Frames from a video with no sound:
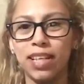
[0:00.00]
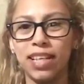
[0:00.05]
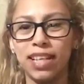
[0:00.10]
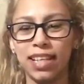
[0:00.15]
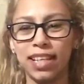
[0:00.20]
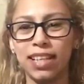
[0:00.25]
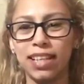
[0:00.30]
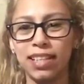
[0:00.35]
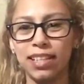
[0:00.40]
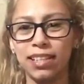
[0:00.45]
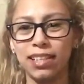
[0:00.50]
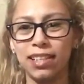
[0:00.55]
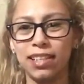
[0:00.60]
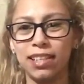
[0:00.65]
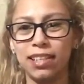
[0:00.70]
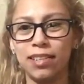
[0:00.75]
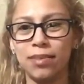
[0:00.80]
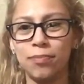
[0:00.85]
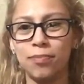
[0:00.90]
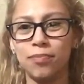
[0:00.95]
get
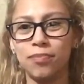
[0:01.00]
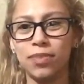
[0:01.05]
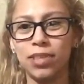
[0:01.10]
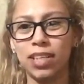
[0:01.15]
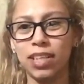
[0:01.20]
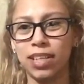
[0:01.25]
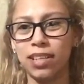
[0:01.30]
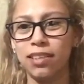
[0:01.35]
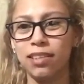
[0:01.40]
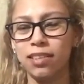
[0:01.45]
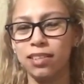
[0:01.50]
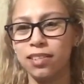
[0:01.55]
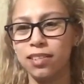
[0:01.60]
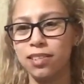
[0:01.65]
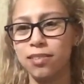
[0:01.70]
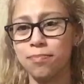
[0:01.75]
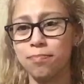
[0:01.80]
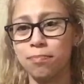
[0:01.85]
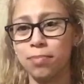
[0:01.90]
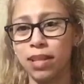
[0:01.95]

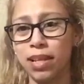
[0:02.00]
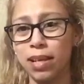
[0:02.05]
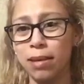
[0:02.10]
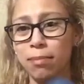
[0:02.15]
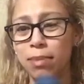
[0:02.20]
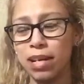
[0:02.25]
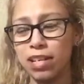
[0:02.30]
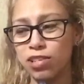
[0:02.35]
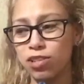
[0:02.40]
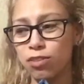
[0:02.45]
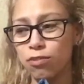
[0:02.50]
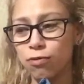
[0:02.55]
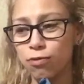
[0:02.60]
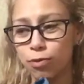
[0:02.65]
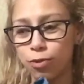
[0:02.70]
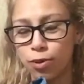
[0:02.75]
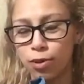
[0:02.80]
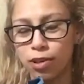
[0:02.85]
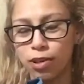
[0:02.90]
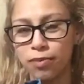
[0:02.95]
the Play by
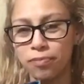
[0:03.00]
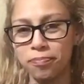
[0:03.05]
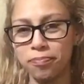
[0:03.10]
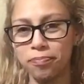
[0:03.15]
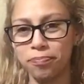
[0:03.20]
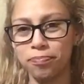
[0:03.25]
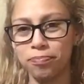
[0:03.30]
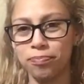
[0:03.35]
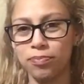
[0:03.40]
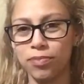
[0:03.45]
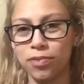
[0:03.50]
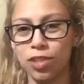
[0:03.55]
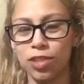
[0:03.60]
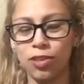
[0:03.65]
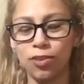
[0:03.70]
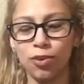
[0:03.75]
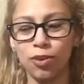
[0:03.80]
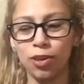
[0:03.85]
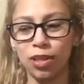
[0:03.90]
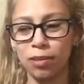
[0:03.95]
Sephora.
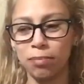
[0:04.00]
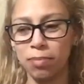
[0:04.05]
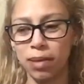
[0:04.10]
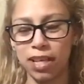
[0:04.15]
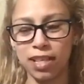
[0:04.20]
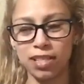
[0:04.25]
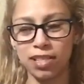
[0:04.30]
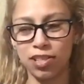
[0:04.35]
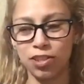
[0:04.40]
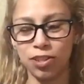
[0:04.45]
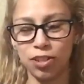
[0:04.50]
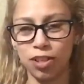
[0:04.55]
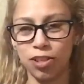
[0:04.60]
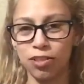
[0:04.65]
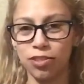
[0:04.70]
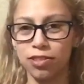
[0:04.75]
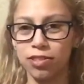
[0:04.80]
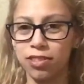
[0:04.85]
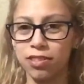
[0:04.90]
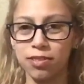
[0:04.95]
You only pay
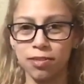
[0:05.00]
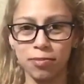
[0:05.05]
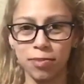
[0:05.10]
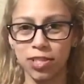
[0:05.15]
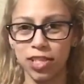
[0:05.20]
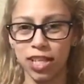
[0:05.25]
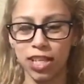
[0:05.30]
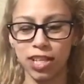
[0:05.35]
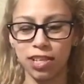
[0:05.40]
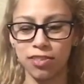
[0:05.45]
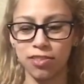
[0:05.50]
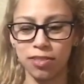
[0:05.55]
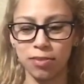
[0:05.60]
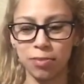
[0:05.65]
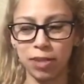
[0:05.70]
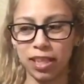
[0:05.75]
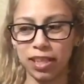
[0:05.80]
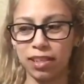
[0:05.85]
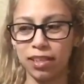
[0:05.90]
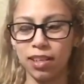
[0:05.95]
$10 and some change. I
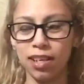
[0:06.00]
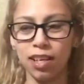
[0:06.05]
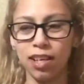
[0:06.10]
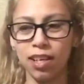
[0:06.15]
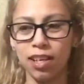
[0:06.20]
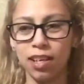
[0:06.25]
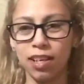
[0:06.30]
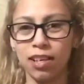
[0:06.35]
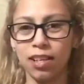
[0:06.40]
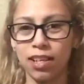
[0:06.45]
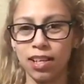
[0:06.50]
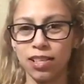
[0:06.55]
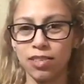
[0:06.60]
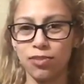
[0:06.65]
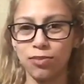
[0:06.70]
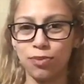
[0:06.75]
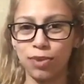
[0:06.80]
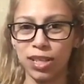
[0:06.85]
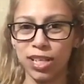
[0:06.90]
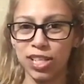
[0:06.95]
mean,
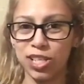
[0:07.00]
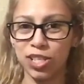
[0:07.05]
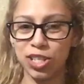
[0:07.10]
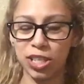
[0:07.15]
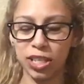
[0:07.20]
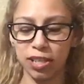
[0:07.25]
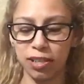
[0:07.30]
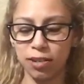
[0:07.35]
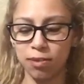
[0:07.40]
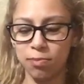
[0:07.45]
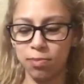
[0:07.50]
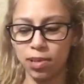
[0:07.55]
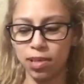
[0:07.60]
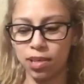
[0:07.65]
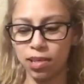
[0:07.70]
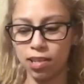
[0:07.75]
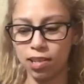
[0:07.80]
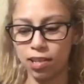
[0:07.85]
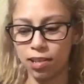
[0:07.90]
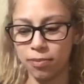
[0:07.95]
that's really cheap,
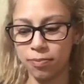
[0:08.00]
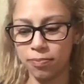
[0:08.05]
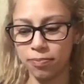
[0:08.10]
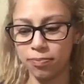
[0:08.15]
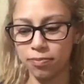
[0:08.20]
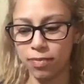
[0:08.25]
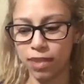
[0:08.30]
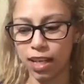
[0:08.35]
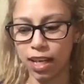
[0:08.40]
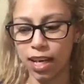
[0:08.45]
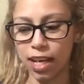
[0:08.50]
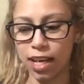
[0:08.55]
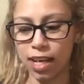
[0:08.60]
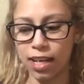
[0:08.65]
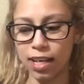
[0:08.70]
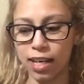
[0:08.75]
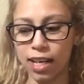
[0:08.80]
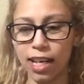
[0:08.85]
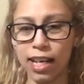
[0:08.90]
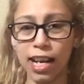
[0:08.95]

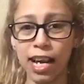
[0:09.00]
and